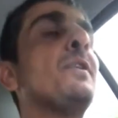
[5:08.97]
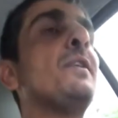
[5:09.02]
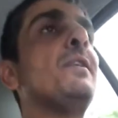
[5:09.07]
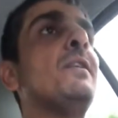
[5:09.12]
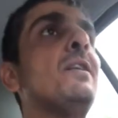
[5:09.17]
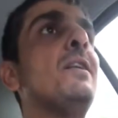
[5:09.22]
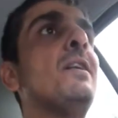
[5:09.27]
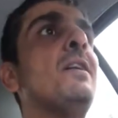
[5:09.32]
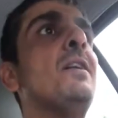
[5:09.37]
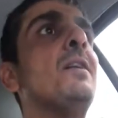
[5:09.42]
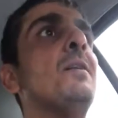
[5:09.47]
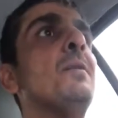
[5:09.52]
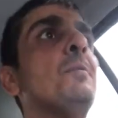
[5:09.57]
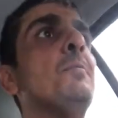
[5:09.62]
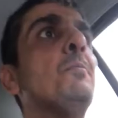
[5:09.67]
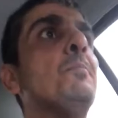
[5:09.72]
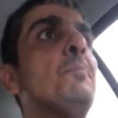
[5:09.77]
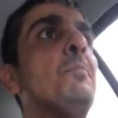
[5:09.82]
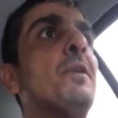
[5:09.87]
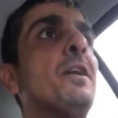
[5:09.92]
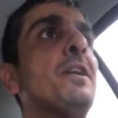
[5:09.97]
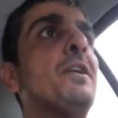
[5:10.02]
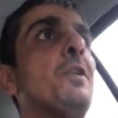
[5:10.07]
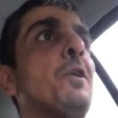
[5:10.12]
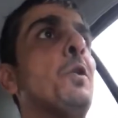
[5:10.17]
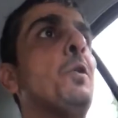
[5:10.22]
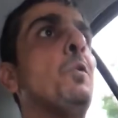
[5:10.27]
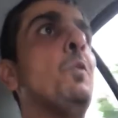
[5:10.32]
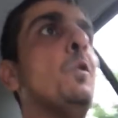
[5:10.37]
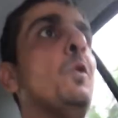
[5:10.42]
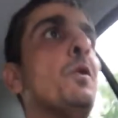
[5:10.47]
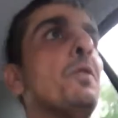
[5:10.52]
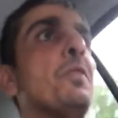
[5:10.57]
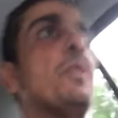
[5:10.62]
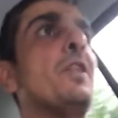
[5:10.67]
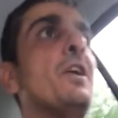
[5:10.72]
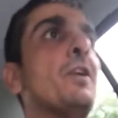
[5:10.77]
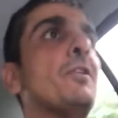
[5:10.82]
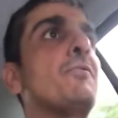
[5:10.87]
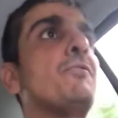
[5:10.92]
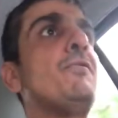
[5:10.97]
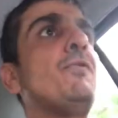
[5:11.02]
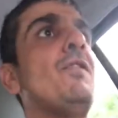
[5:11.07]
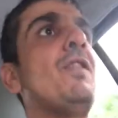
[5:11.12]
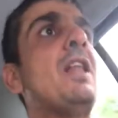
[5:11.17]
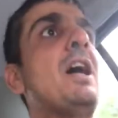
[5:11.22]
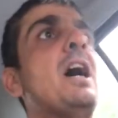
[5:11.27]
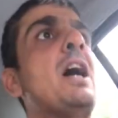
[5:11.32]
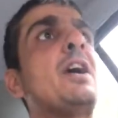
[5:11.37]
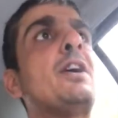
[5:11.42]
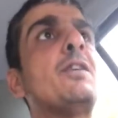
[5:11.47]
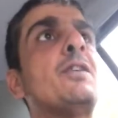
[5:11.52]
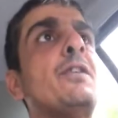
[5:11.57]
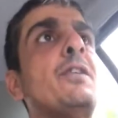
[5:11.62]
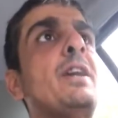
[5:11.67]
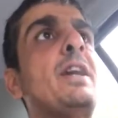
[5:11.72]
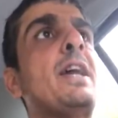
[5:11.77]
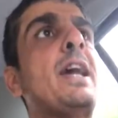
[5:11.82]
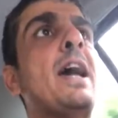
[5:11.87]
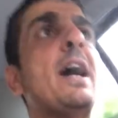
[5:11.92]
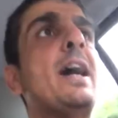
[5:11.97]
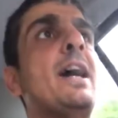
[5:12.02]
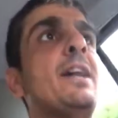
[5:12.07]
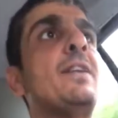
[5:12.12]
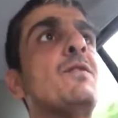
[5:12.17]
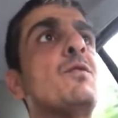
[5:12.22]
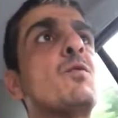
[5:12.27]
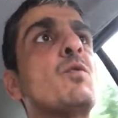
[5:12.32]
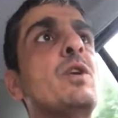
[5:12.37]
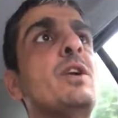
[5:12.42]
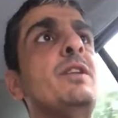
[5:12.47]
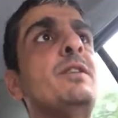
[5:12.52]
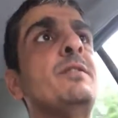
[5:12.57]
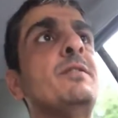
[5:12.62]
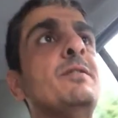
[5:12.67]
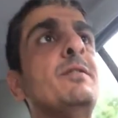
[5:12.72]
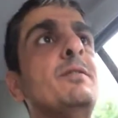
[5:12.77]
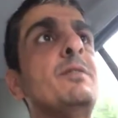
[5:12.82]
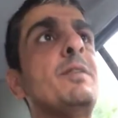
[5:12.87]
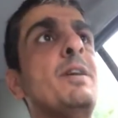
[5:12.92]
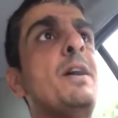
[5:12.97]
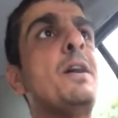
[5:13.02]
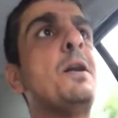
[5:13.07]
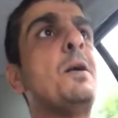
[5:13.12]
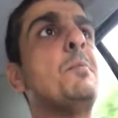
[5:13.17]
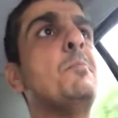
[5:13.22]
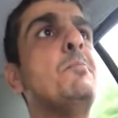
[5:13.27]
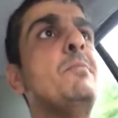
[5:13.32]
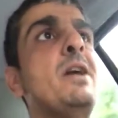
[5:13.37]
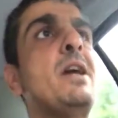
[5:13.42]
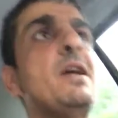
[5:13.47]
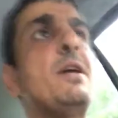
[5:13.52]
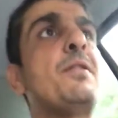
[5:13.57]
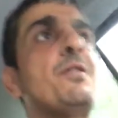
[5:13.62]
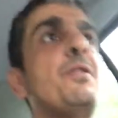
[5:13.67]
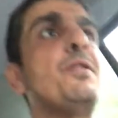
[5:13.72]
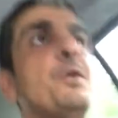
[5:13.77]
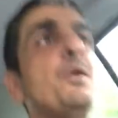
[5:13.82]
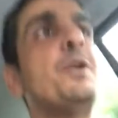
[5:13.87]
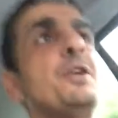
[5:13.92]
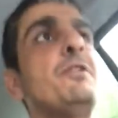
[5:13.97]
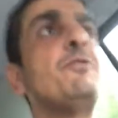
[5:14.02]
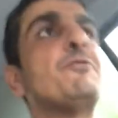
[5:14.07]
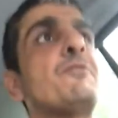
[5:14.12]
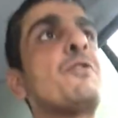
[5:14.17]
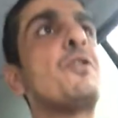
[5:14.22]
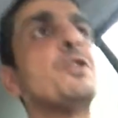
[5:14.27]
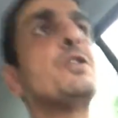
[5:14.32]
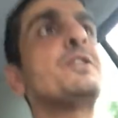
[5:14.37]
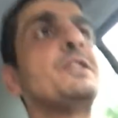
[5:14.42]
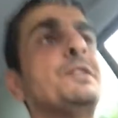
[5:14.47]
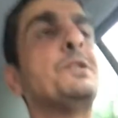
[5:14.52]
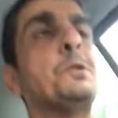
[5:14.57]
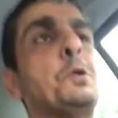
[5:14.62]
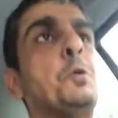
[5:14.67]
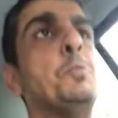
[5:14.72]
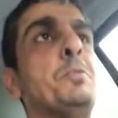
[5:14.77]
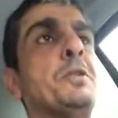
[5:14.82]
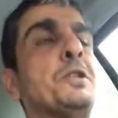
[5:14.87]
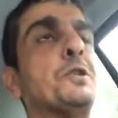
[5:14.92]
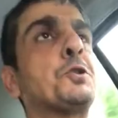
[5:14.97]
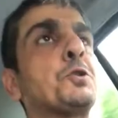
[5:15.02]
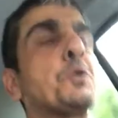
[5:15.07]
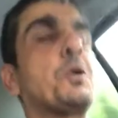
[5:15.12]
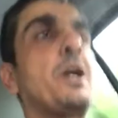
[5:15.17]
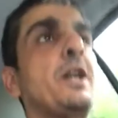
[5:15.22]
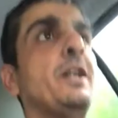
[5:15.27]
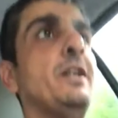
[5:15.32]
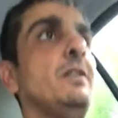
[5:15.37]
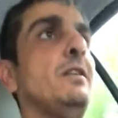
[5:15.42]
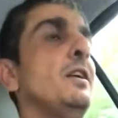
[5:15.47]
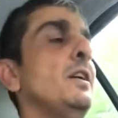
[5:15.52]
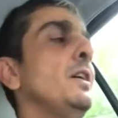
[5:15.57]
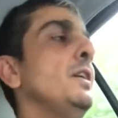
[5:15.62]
But on their flyer they had written May 31st is open trade,